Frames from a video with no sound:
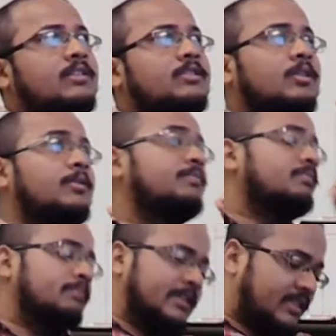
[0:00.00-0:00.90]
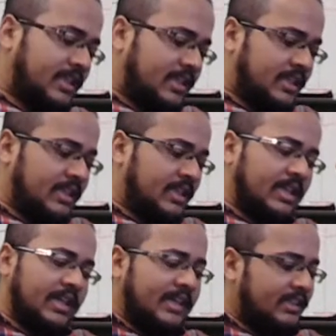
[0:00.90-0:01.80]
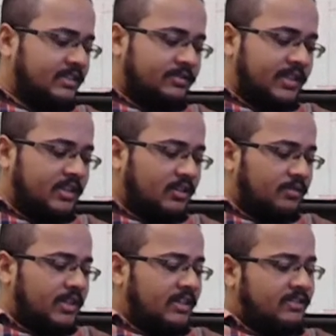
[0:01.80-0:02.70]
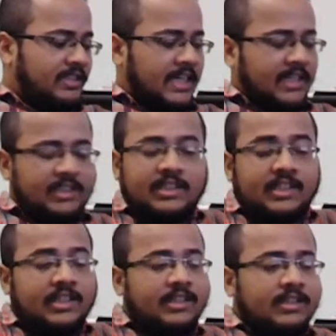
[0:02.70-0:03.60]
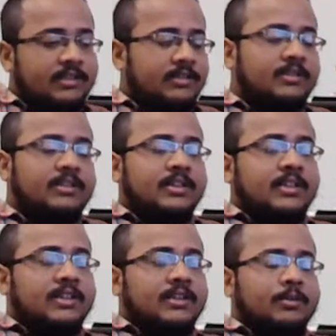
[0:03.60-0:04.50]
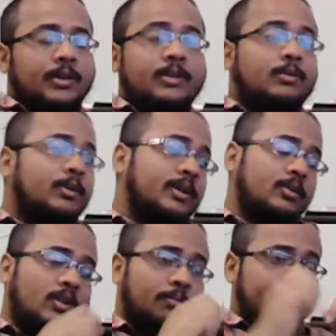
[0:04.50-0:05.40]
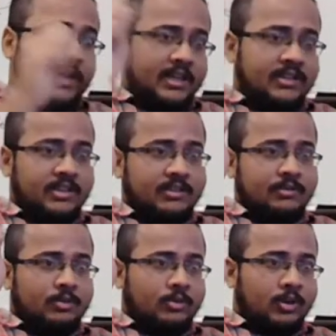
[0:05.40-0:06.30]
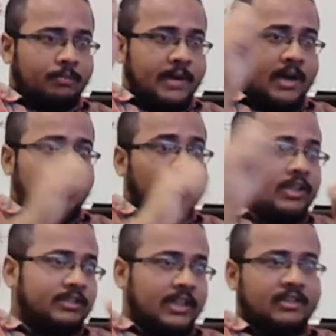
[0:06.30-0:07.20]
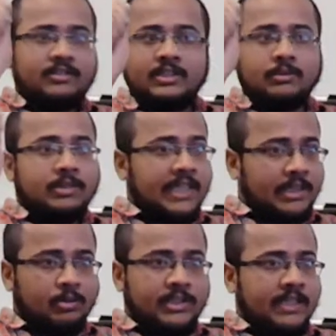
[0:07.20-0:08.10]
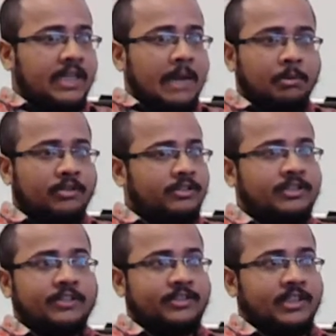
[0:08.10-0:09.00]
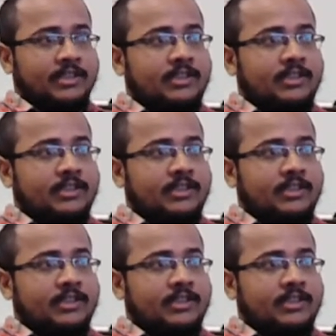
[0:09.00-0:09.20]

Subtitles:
So basically, it is very obvious that when you compare two results, you need to check the hypothesis testing.